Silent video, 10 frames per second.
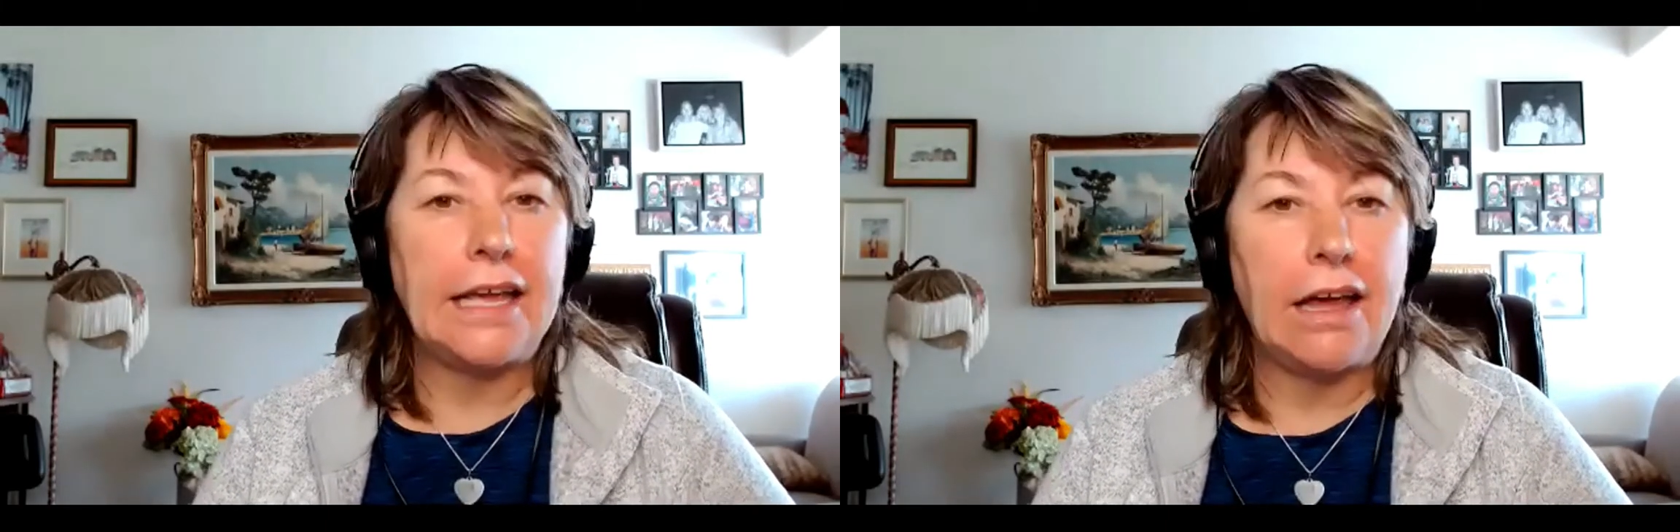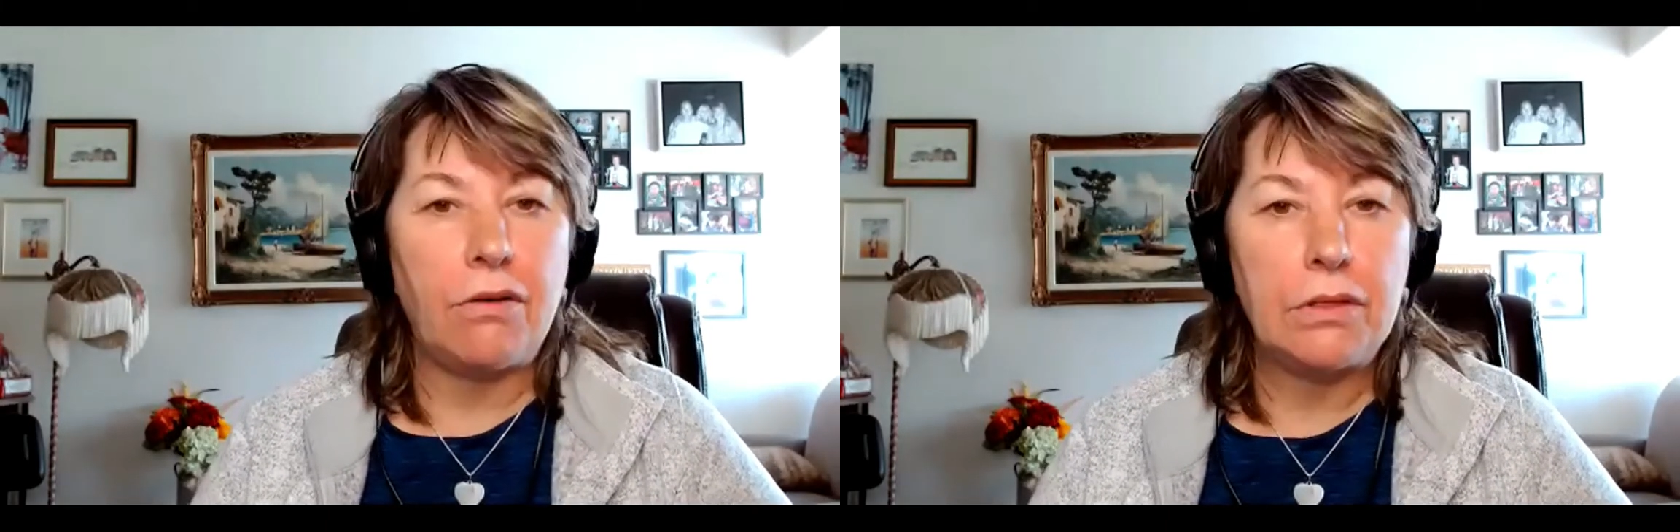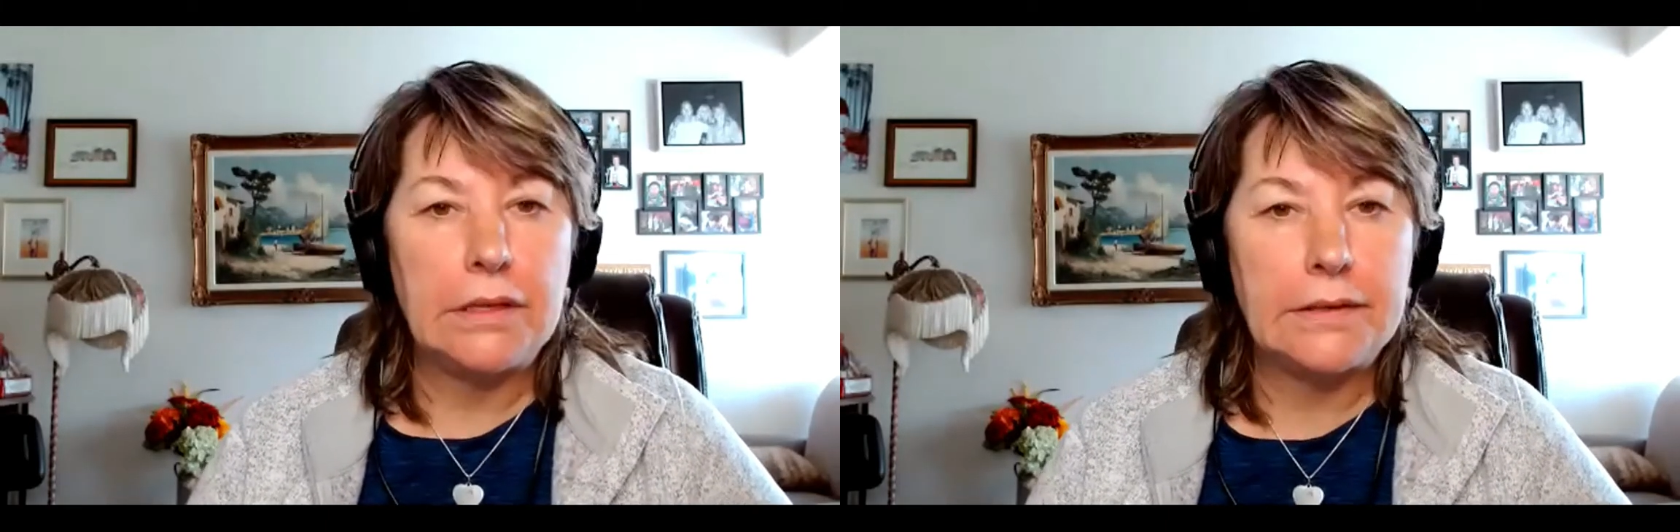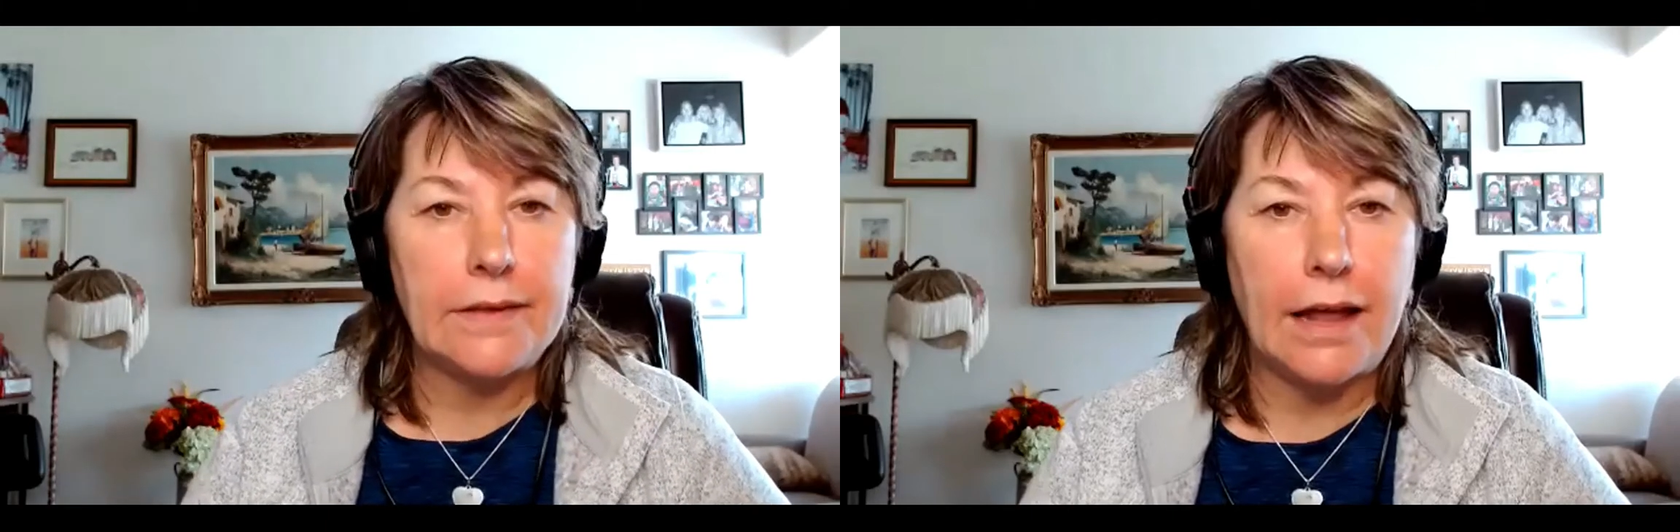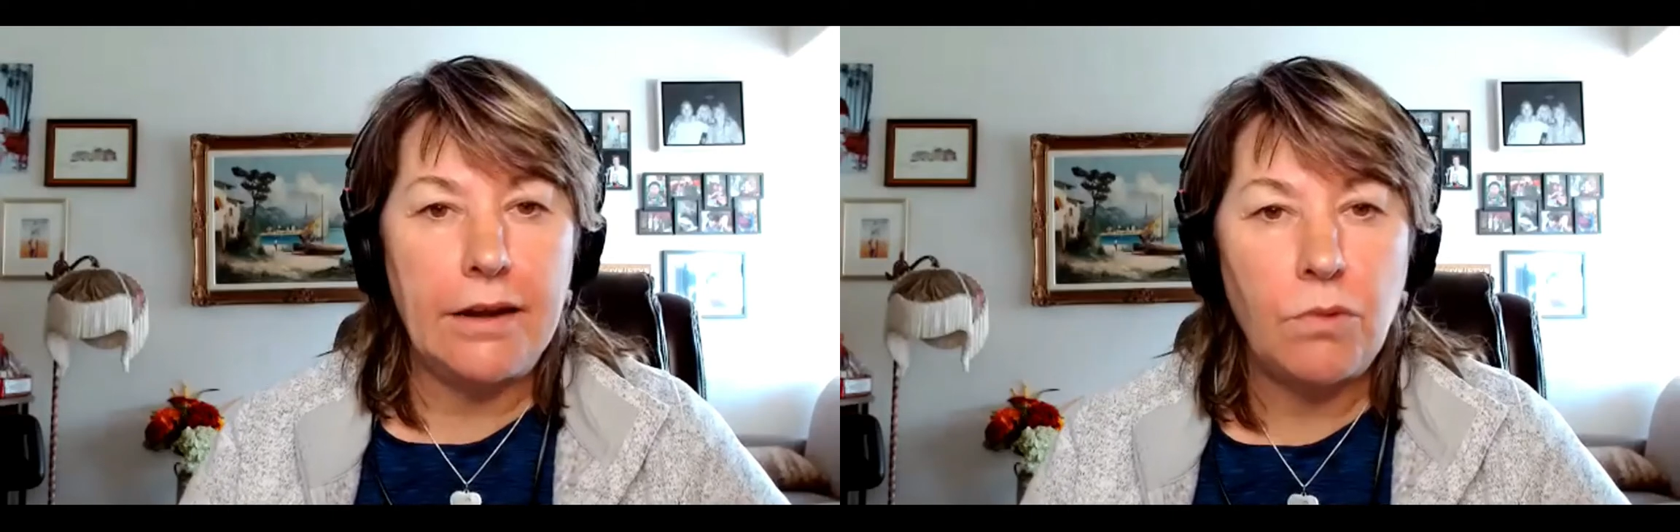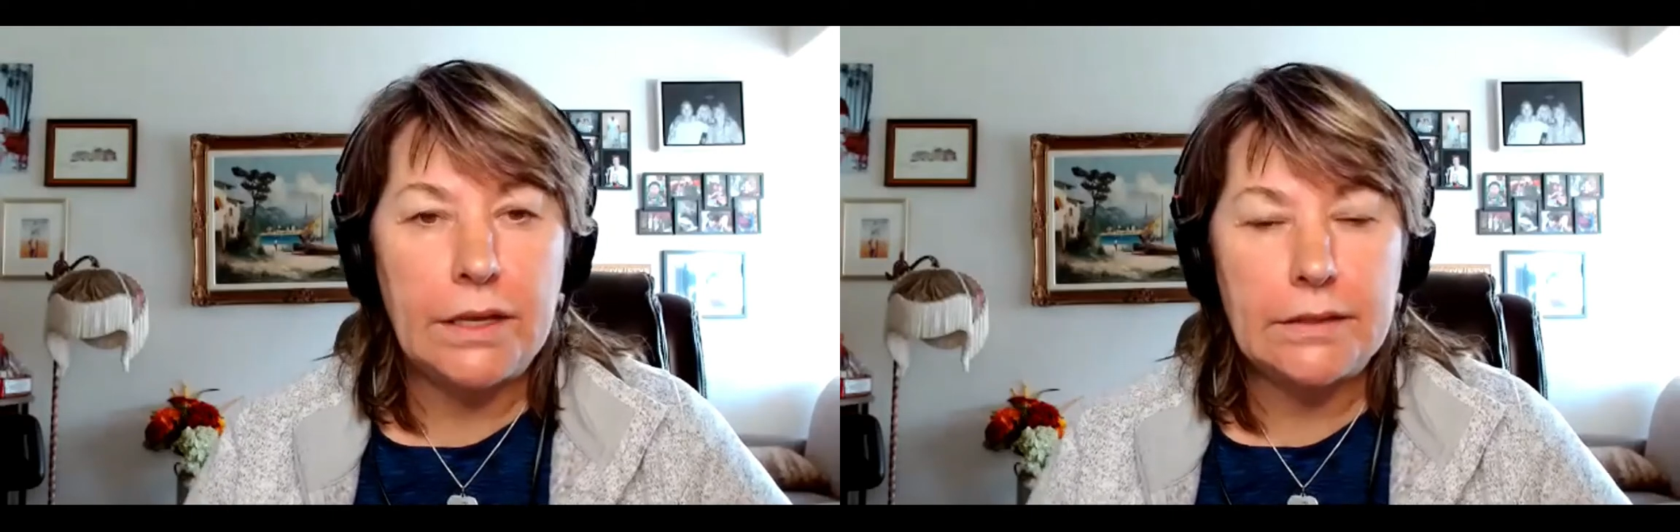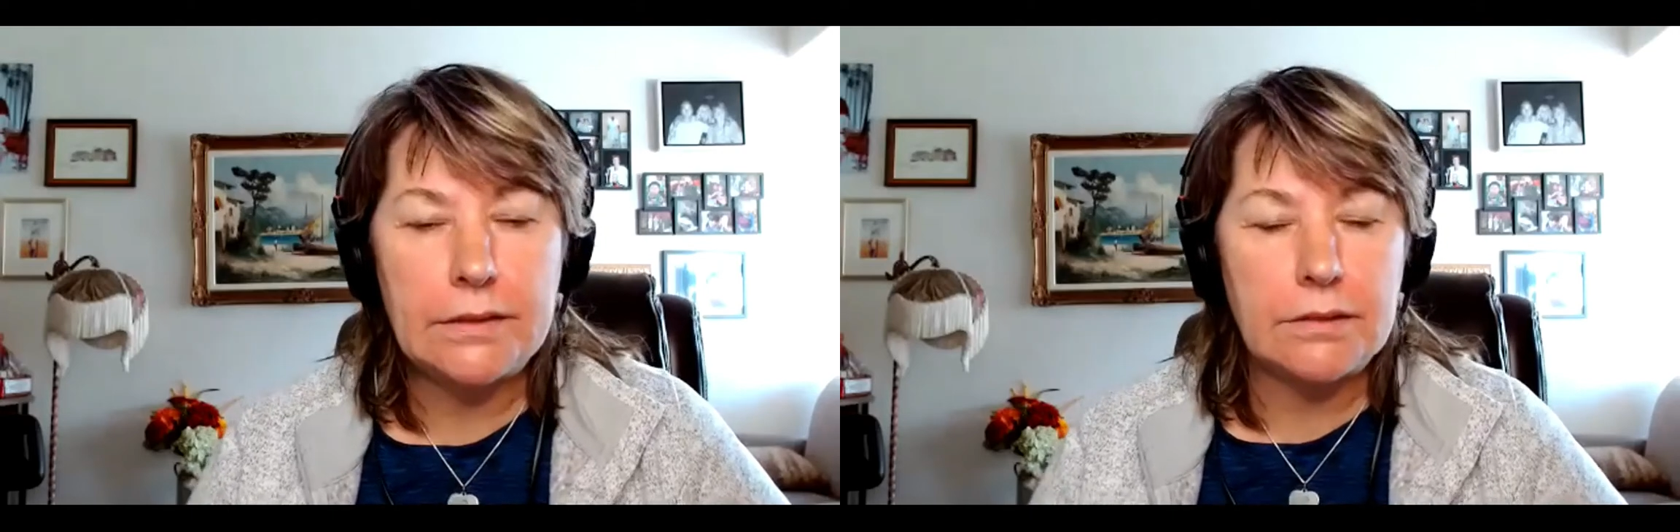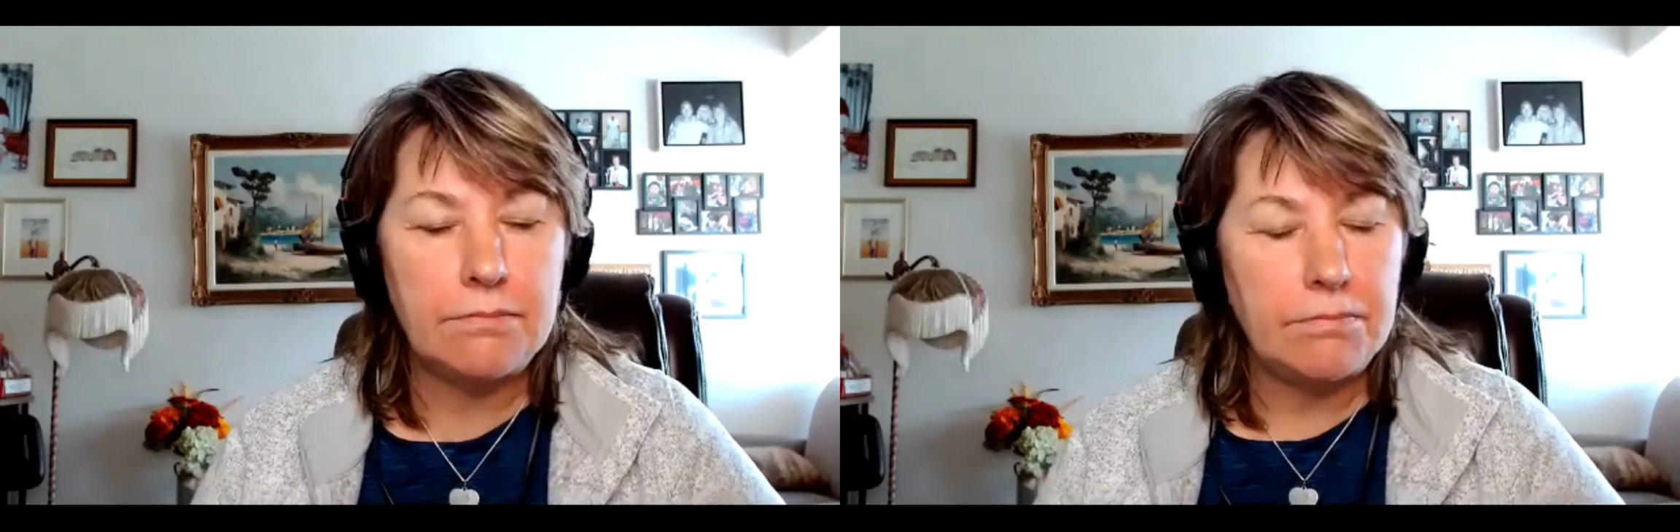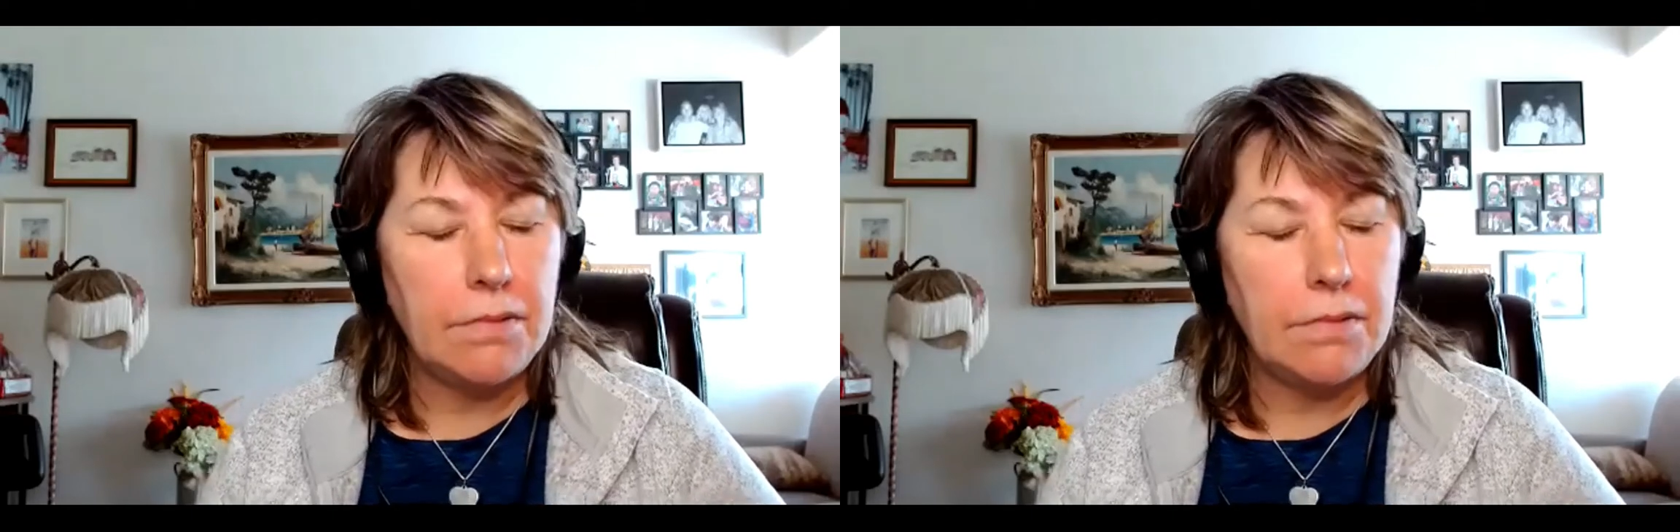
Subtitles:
lay out in the sun once